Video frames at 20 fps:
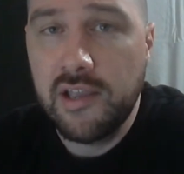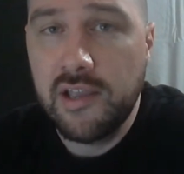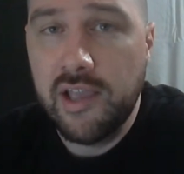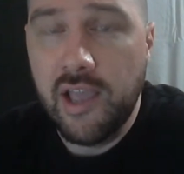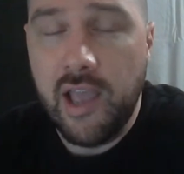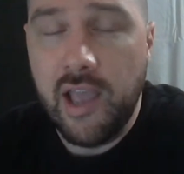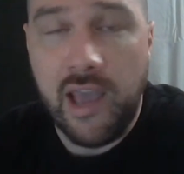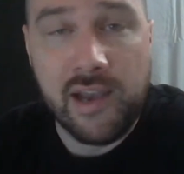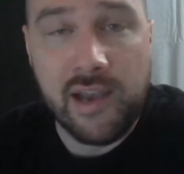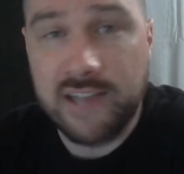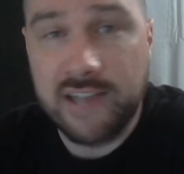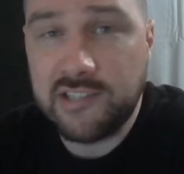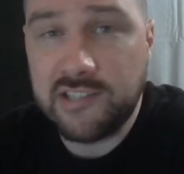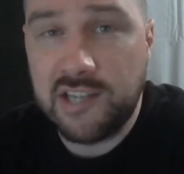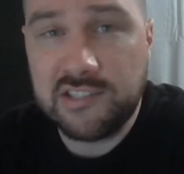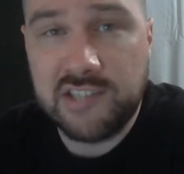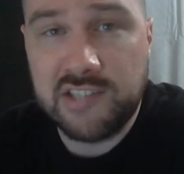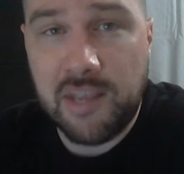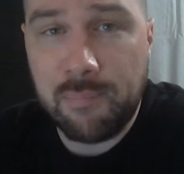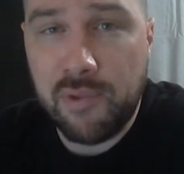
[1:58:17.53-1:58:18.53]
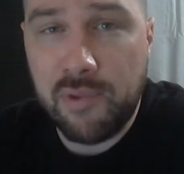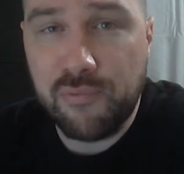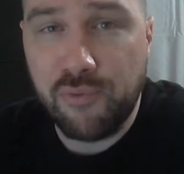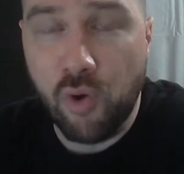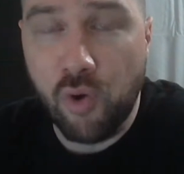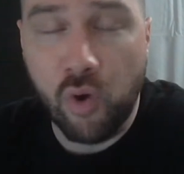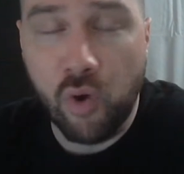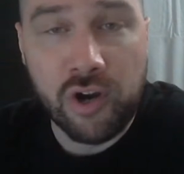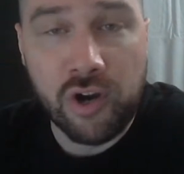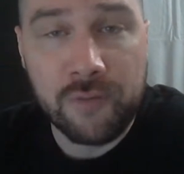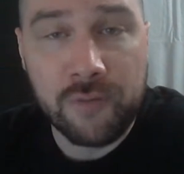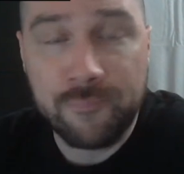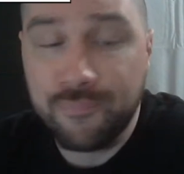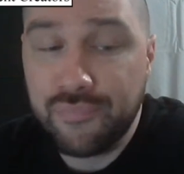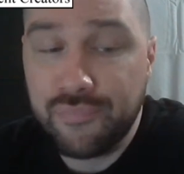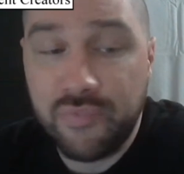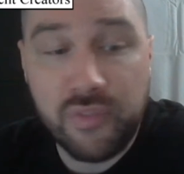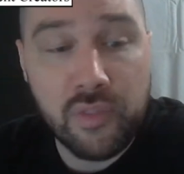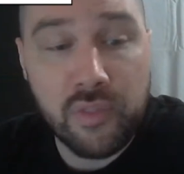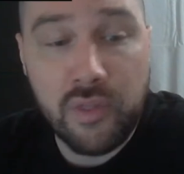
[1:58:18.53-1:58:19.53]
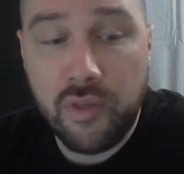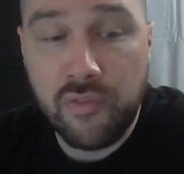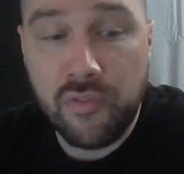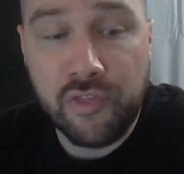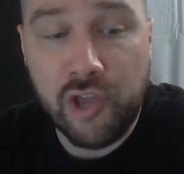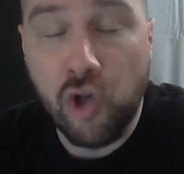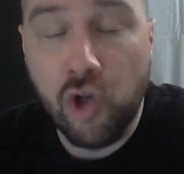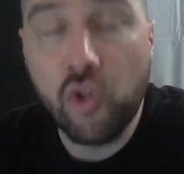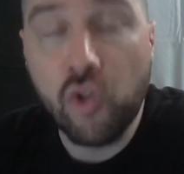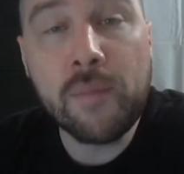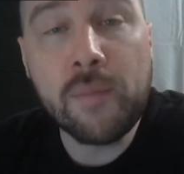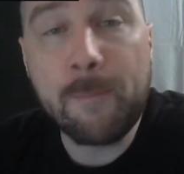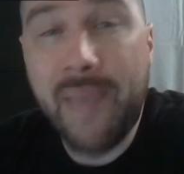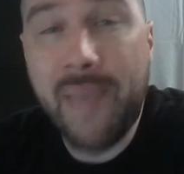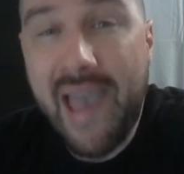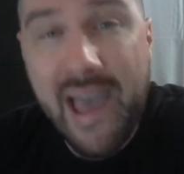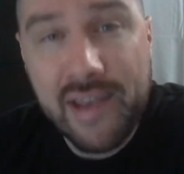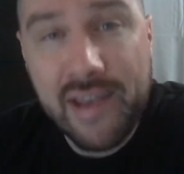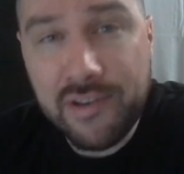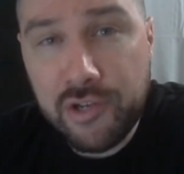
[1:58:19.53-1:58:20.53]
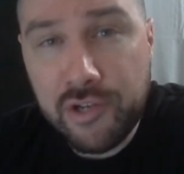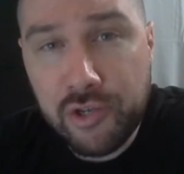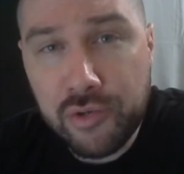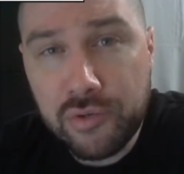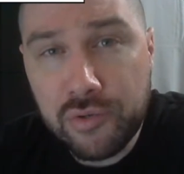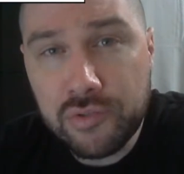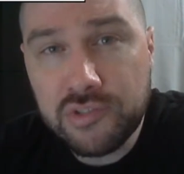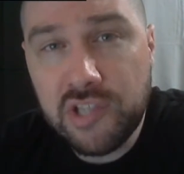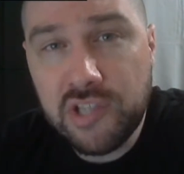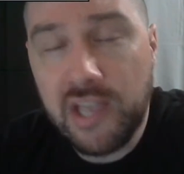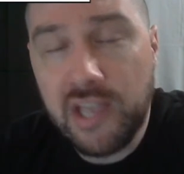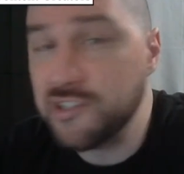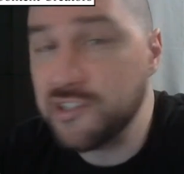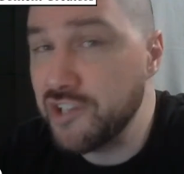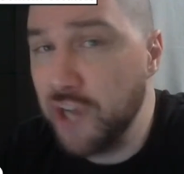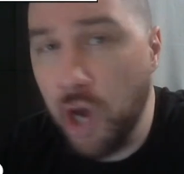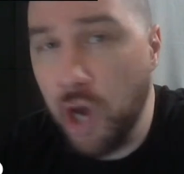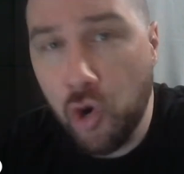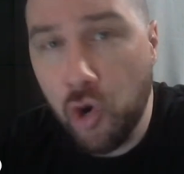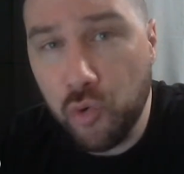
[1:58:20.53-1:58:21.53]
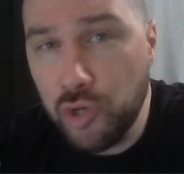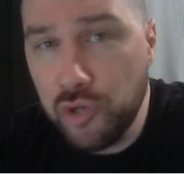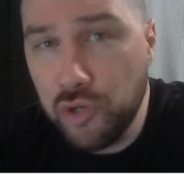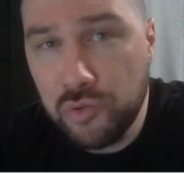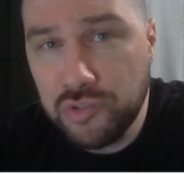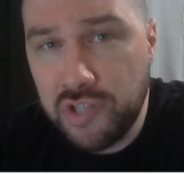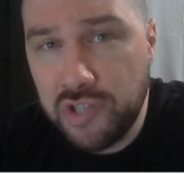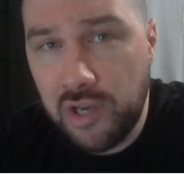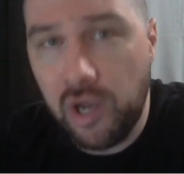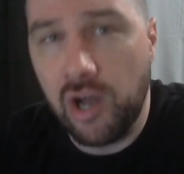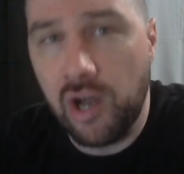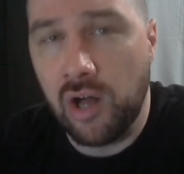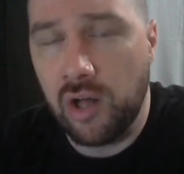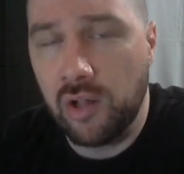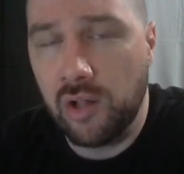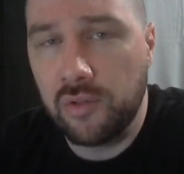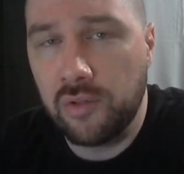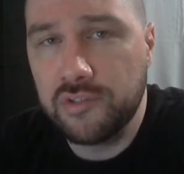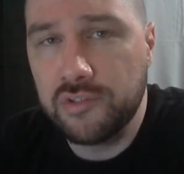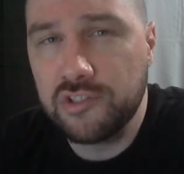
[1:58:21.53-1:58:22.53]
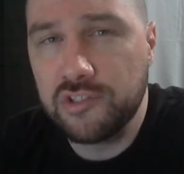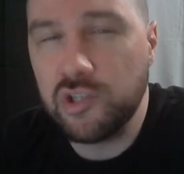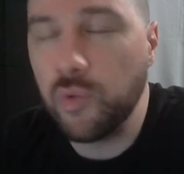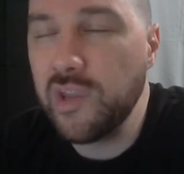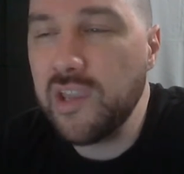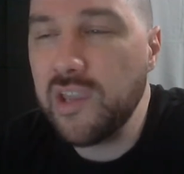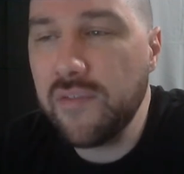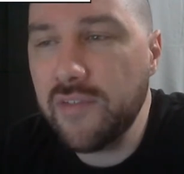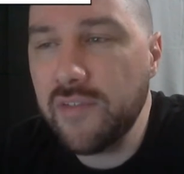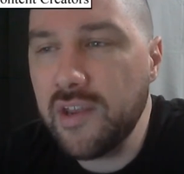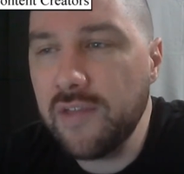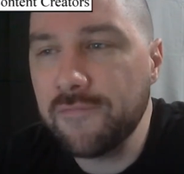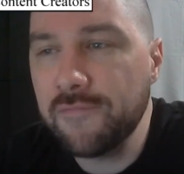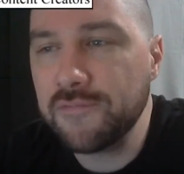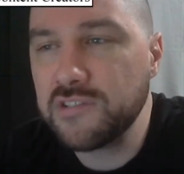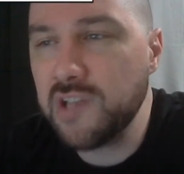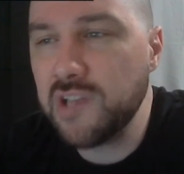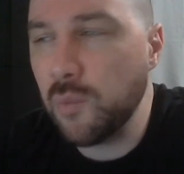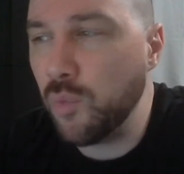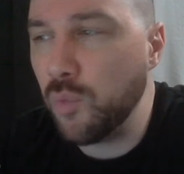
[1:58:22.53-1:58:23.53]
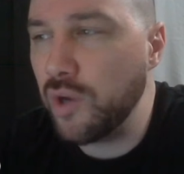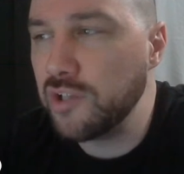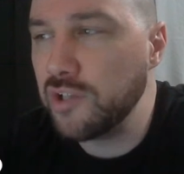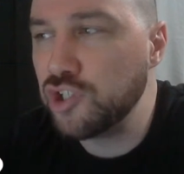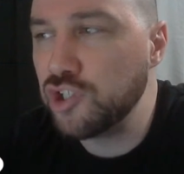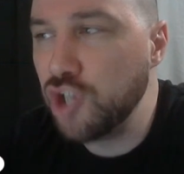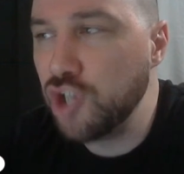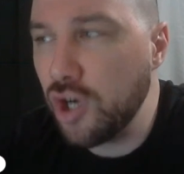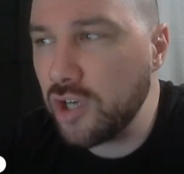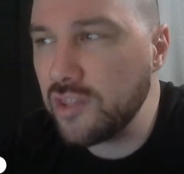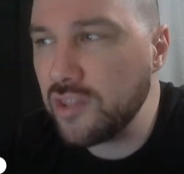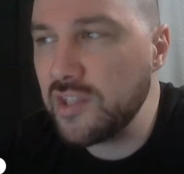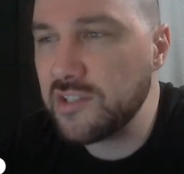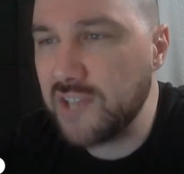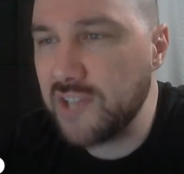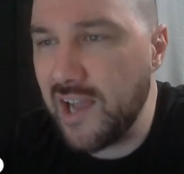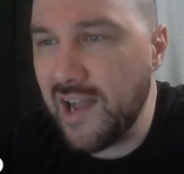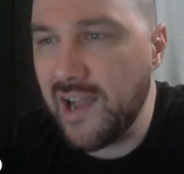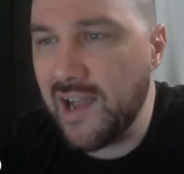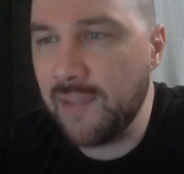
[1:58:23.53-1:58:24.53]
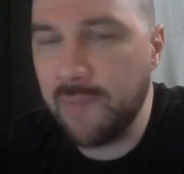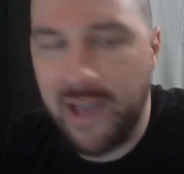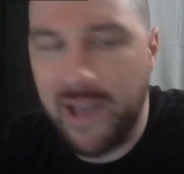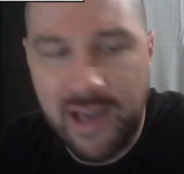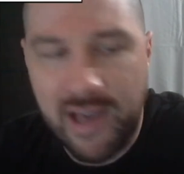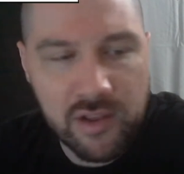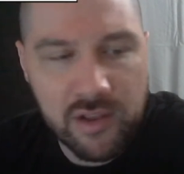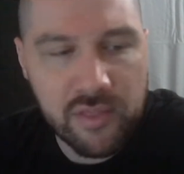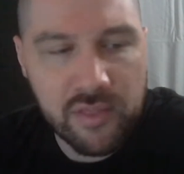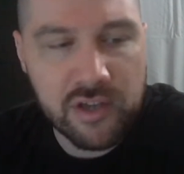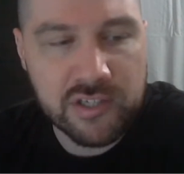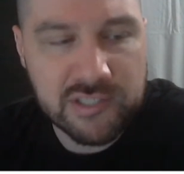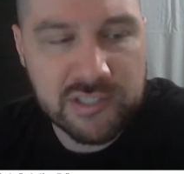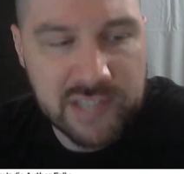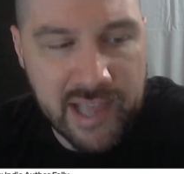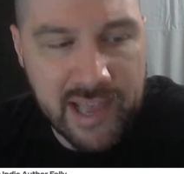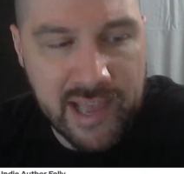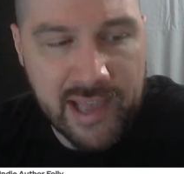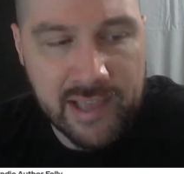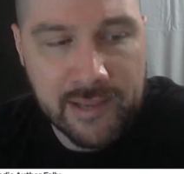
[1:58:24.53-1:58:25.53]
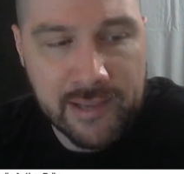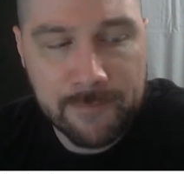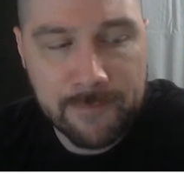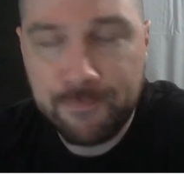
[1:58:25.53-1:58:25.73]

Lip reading: And as I said before, the only bad news is no news at all. So even if someone took the time out of their day,